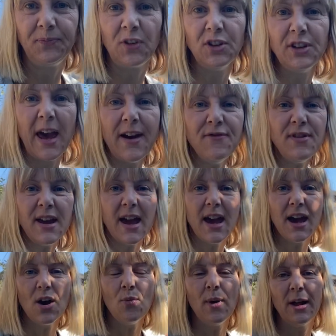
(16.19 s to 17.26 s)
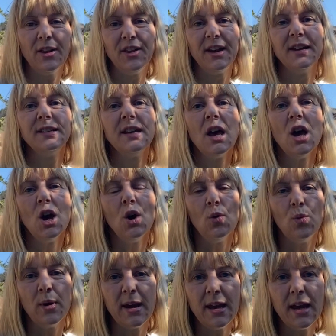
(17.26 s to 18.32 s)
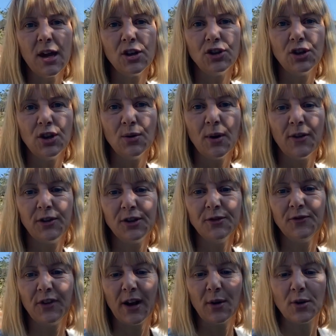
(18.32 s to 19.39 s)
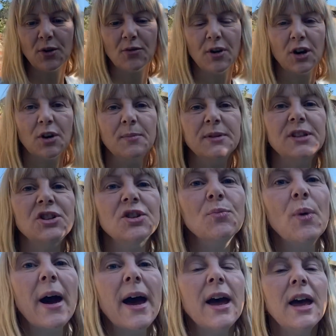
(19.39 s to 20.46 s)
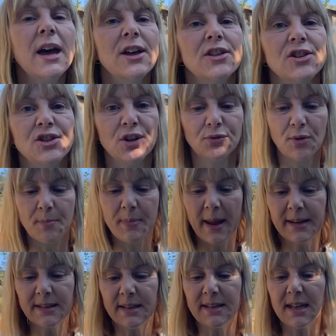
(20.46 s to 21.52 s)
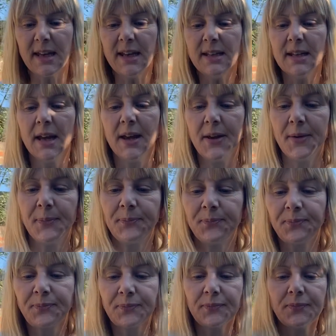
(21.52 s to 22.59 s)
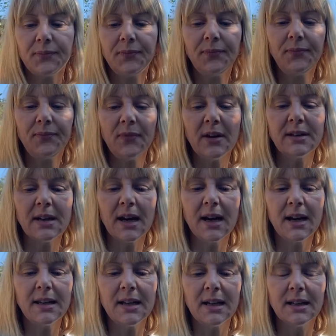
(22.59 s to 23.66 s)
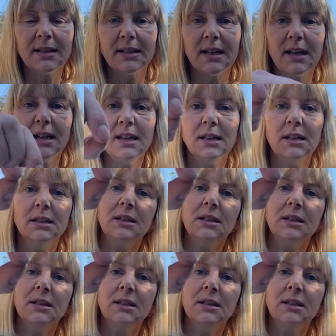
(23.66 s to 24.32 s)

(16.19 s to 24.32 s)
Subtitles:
So every year at Wild Things we do a sunflower growing competition where the children plant a seed, a tiny little seed,